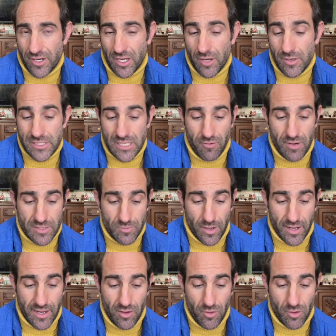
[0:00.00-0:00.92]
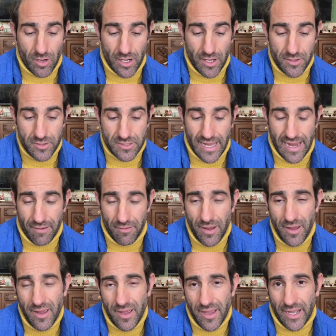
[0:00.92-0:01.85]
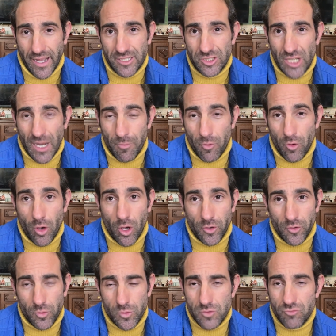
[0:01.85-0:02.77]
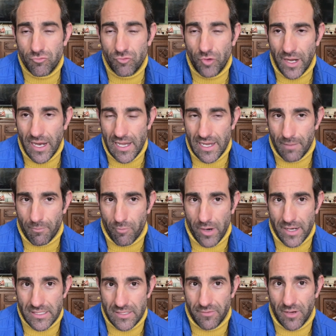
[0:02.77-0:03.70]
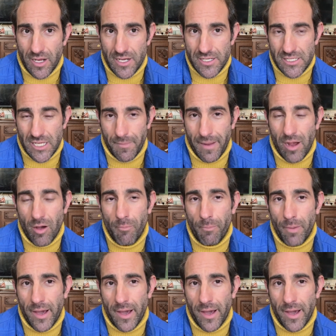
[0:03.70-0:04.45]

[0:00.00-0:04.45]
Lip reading: I don't see a reason why he'll close down. And Gemeronde was really impressive last time out,